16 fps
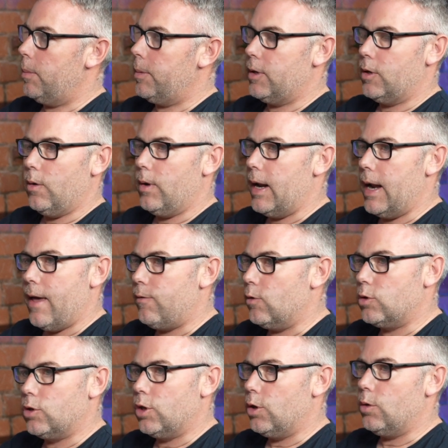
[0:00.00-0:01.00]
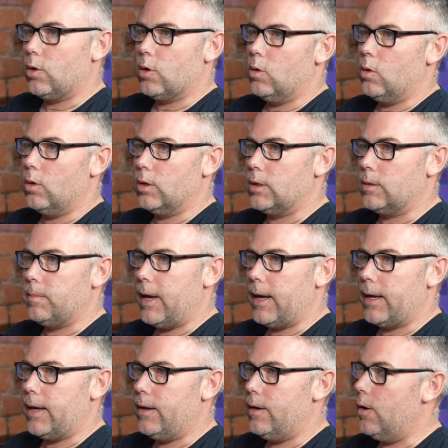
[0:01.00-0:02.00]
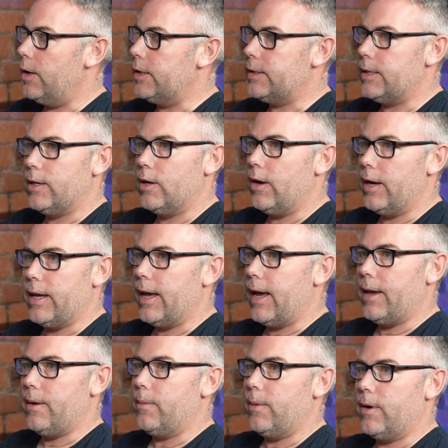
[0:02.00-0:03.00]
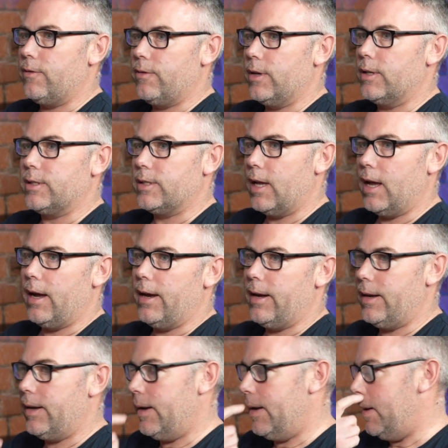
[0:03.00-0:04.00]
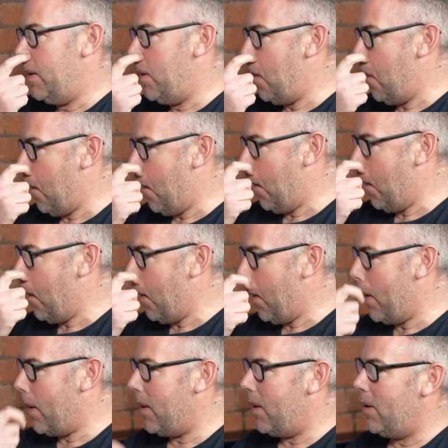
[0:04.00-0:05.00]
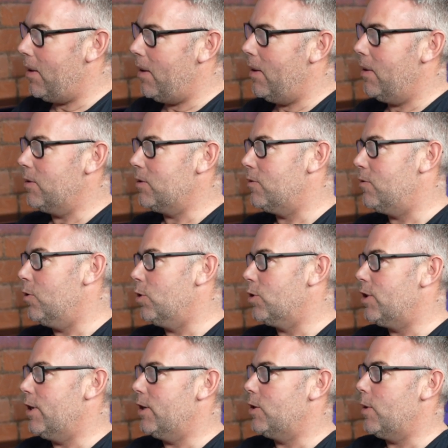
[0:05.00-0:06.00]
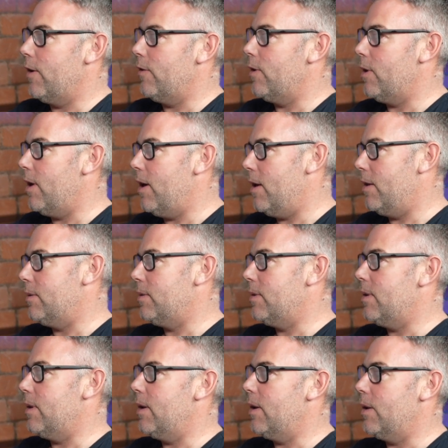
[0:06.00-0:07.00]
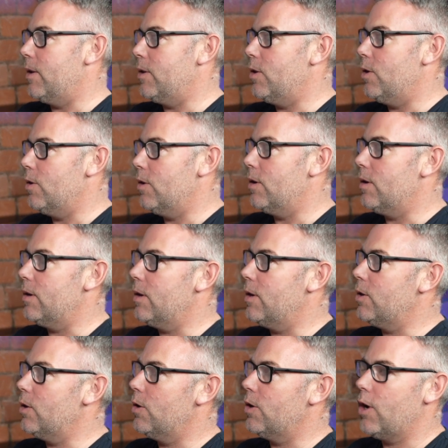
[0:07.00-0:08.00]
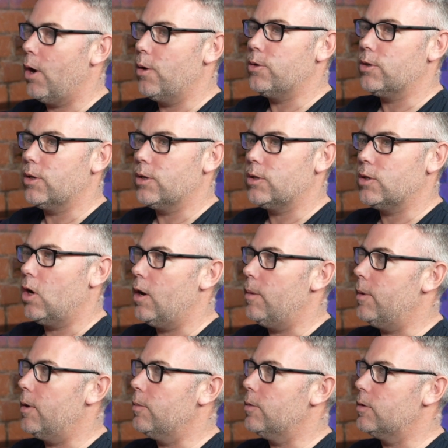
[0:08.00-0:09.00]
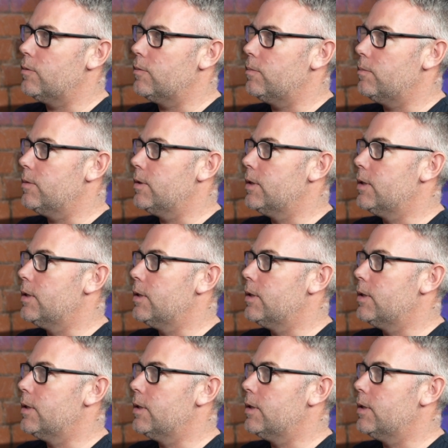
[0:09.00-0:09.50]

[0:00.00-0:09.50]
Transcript: probably doing a level 2 course back in 1998 when I first started, and I was fortunate to have a young coach at the time that was,